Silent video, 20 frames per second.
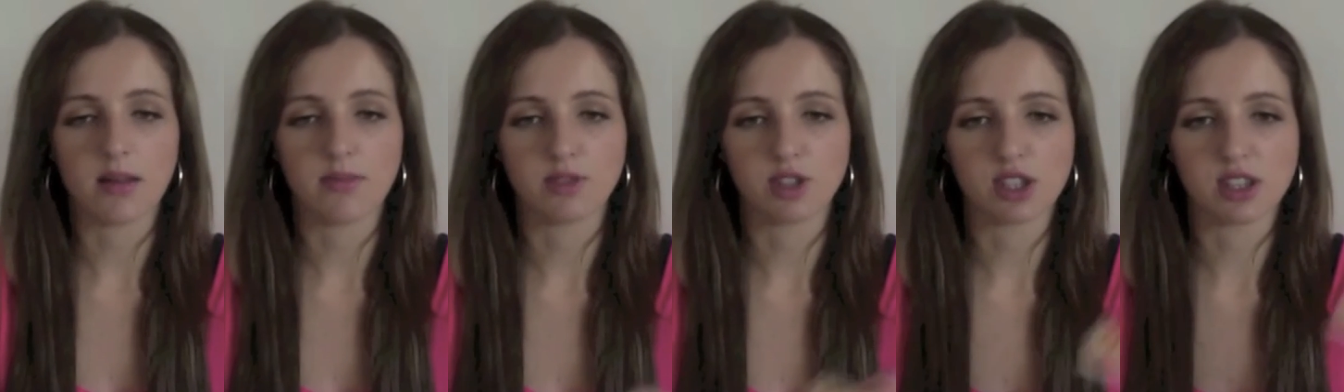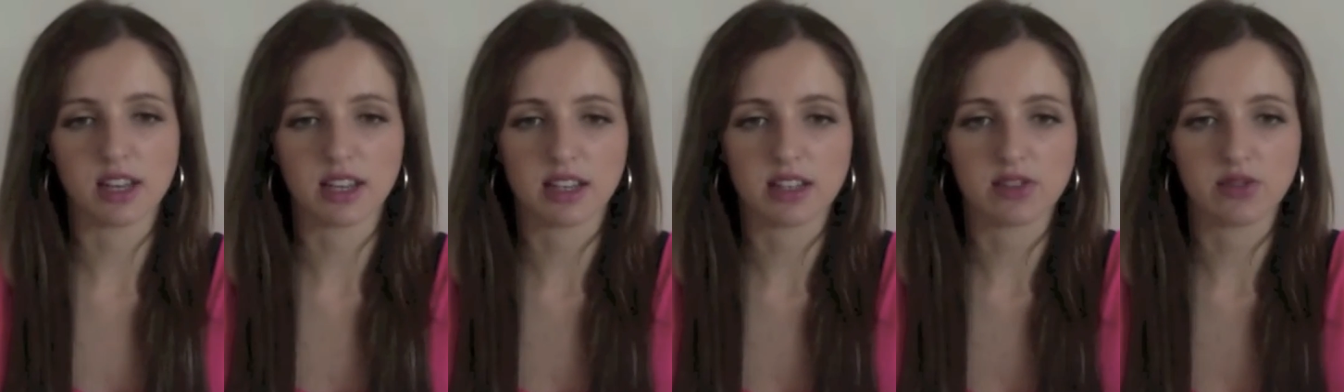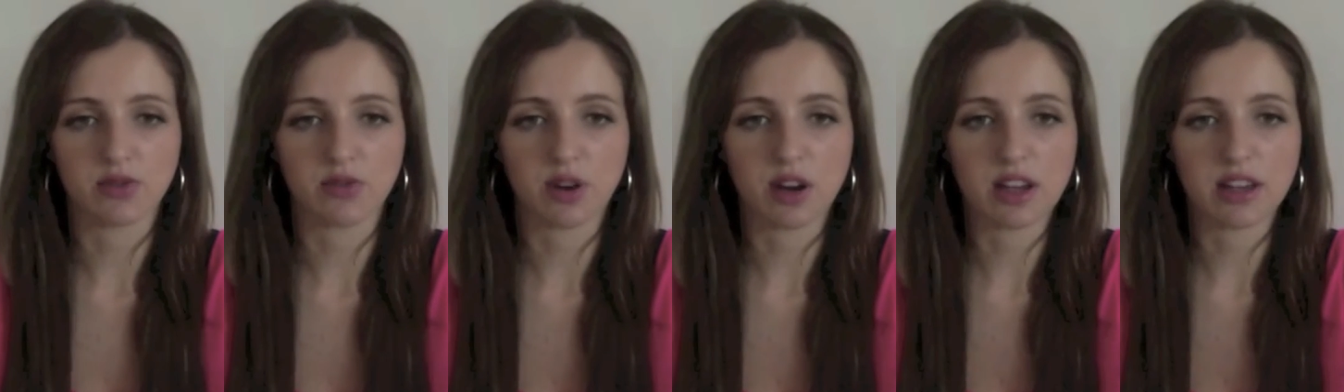just like as a
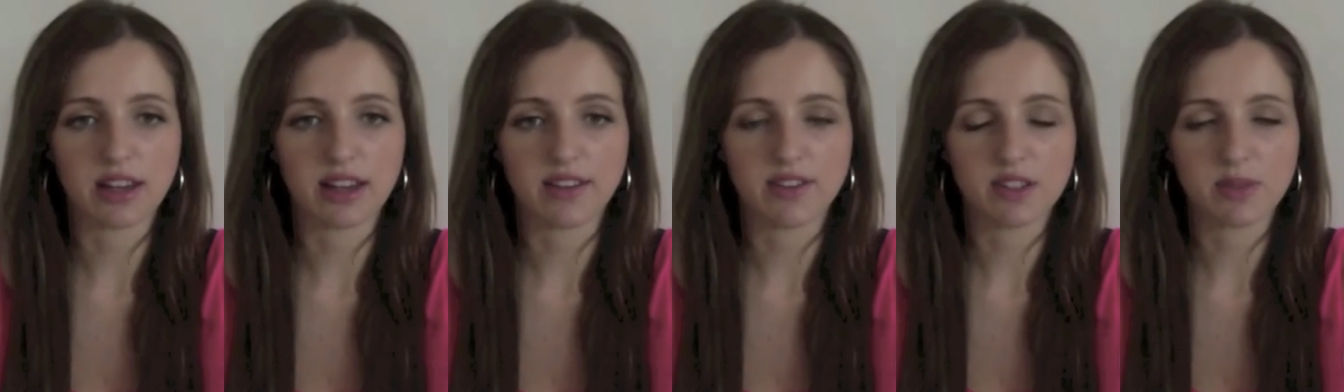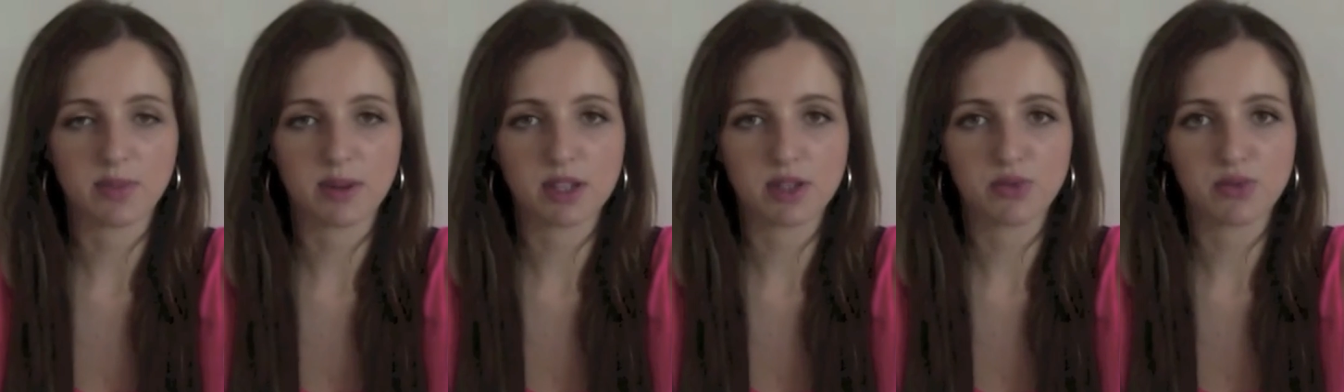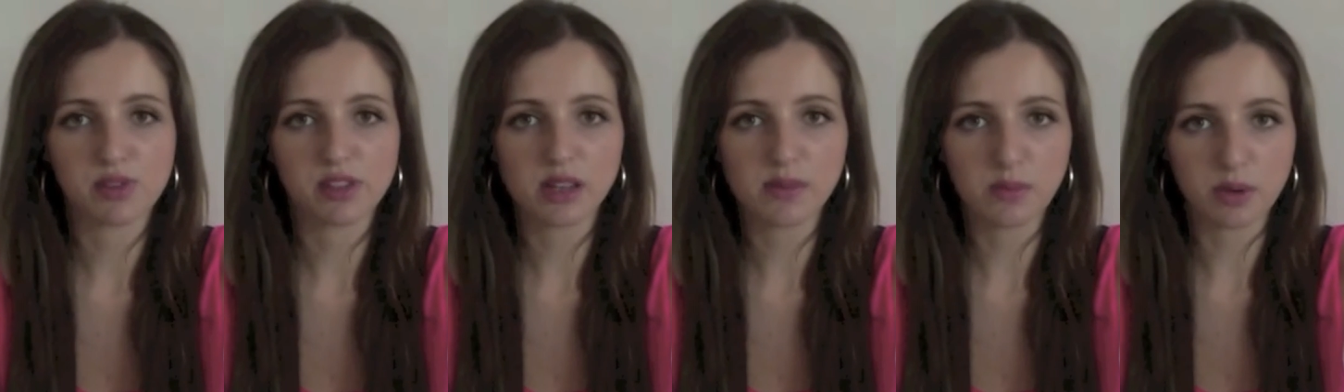free gift, but it's
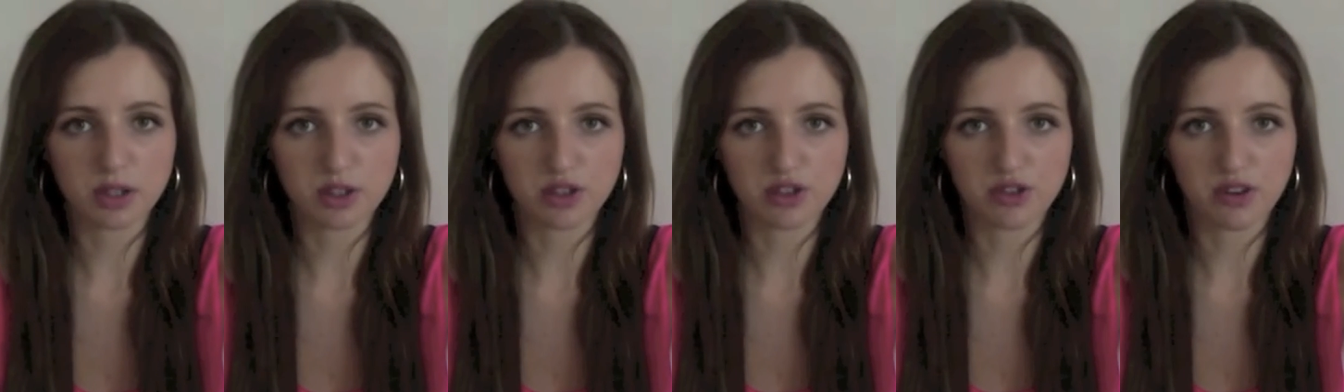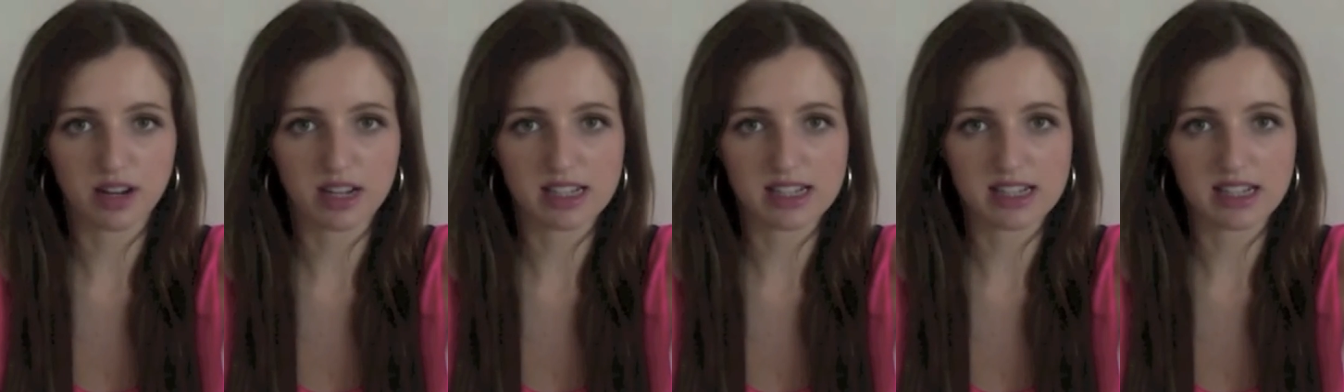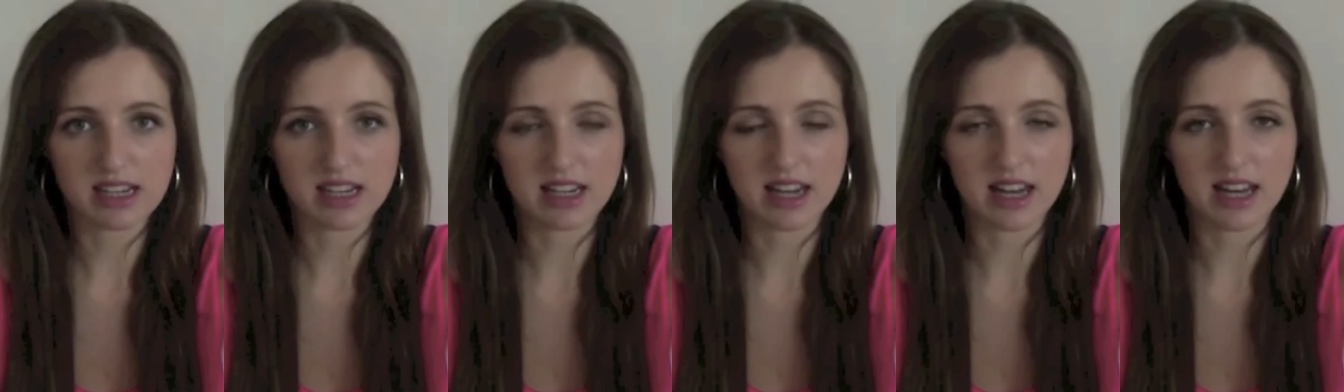really
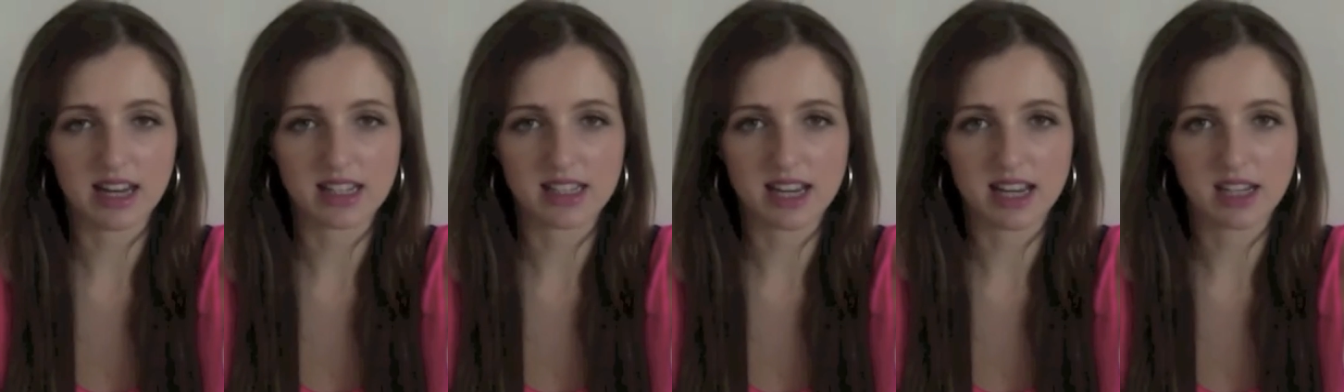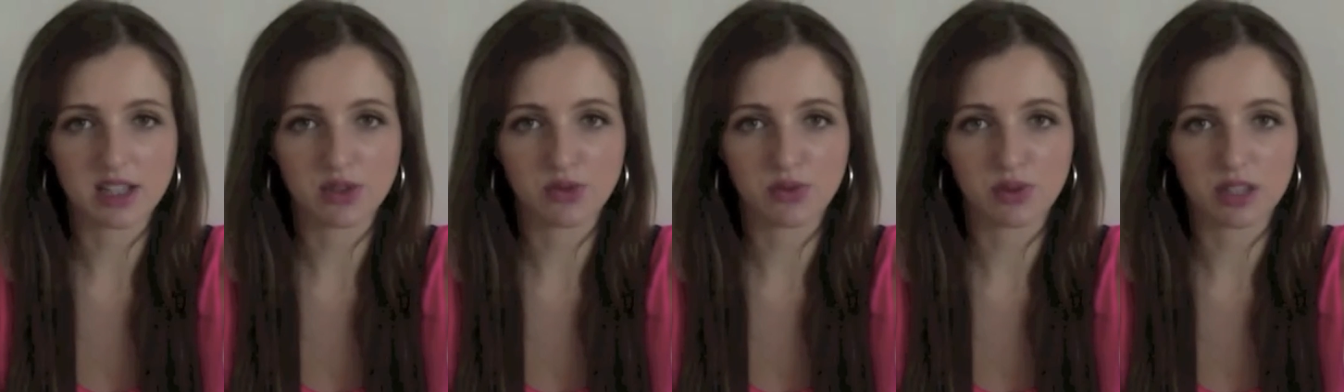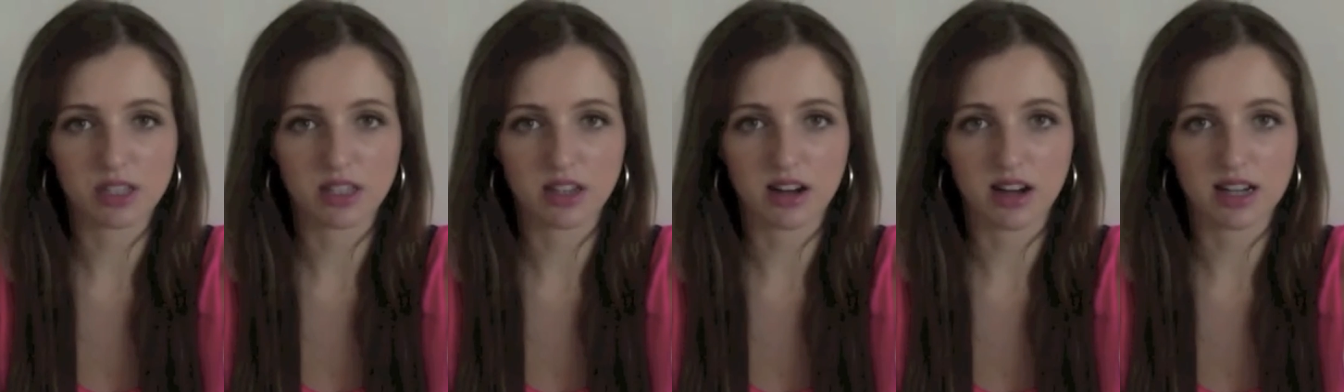moisturizing and it tastes
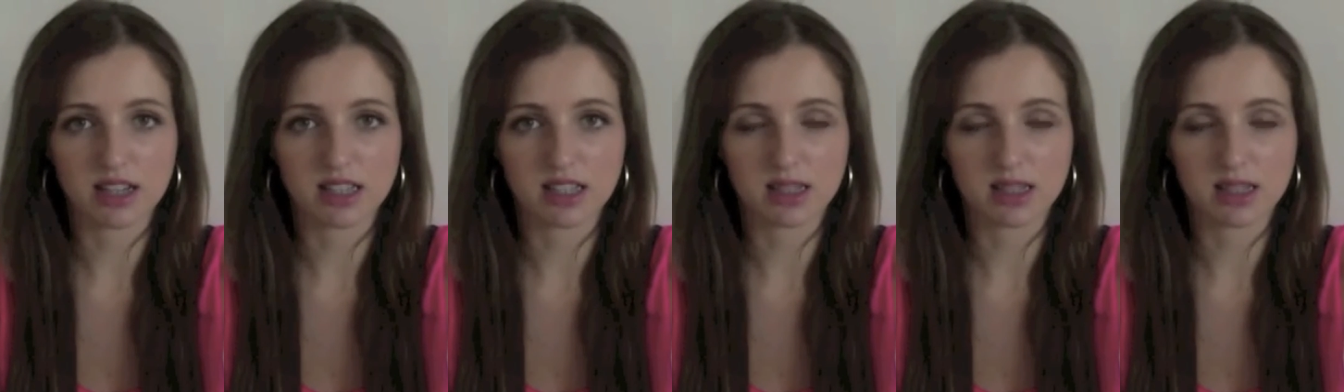really nice.